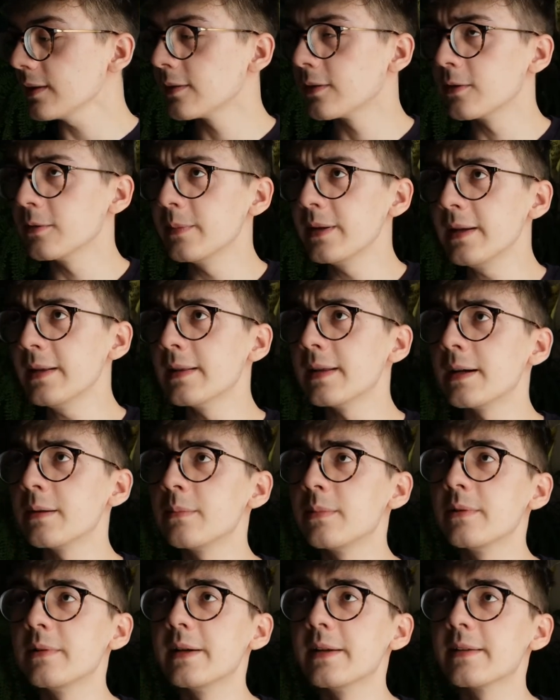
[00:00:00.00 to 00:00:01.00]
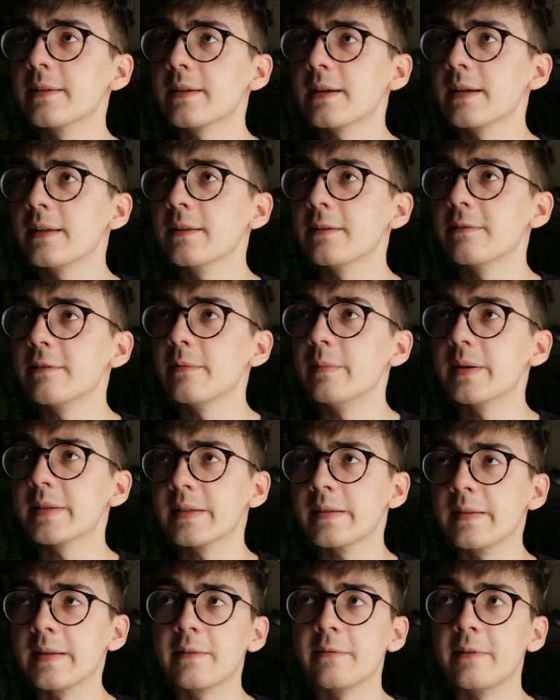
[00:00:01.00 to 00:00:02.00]
To me, light blue has kind of a
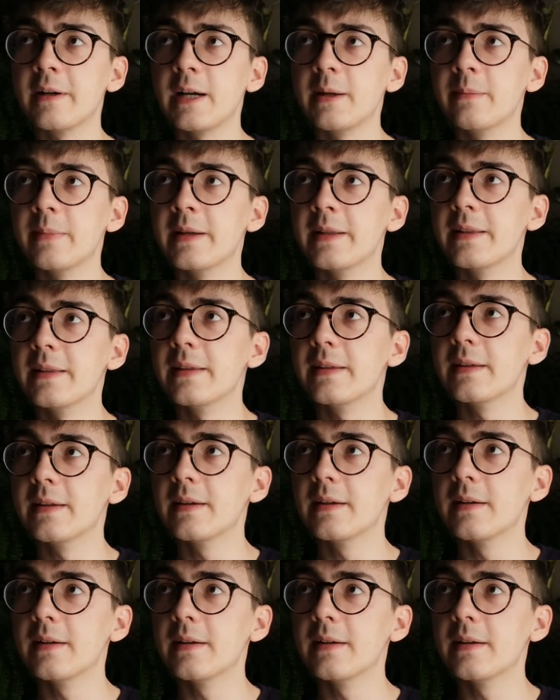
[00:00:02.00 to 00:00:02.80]
metallic vibe, and